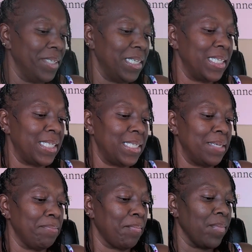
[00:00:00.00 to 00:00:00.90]
Let's
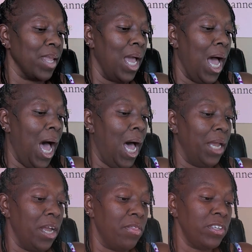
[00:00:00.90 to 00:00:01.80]
see.
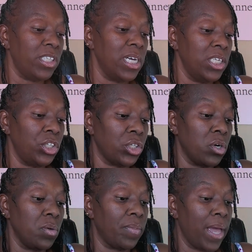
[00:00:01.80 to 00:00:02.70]
Another study
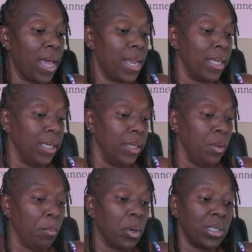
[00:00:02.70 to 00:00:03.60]
showed that
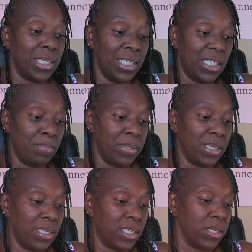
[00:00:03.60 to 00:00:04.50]

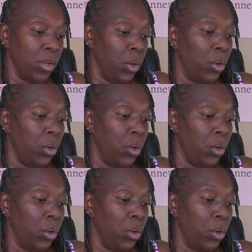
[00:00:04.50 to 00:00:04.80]
participants